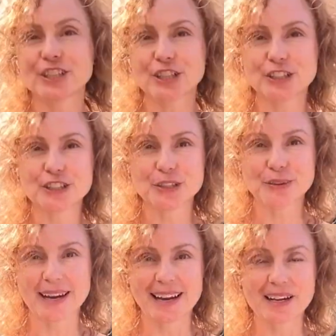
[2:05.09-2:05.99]
turned
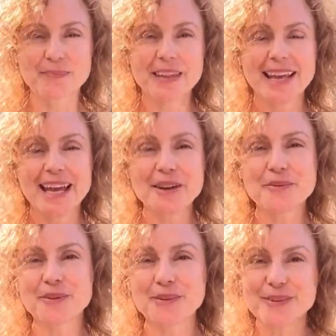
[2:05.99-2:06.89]
gray.
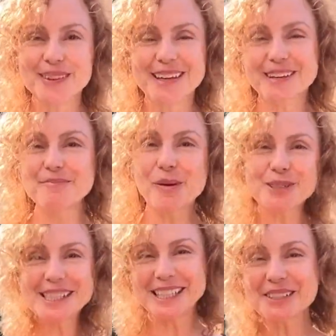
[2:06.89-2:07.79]
And the
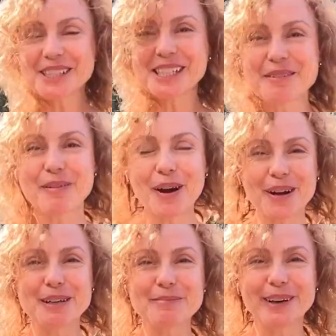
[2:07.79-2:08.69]
most interesting
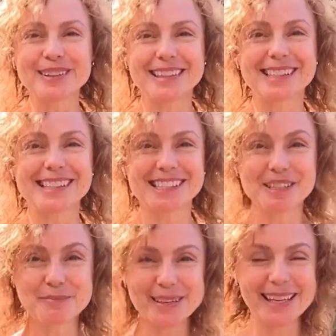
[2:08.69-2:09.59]
part about this
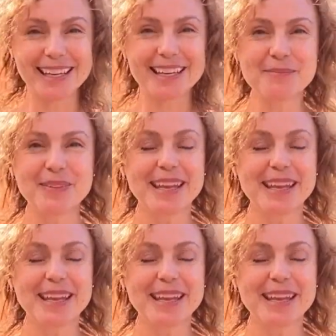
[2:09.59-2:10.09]
to me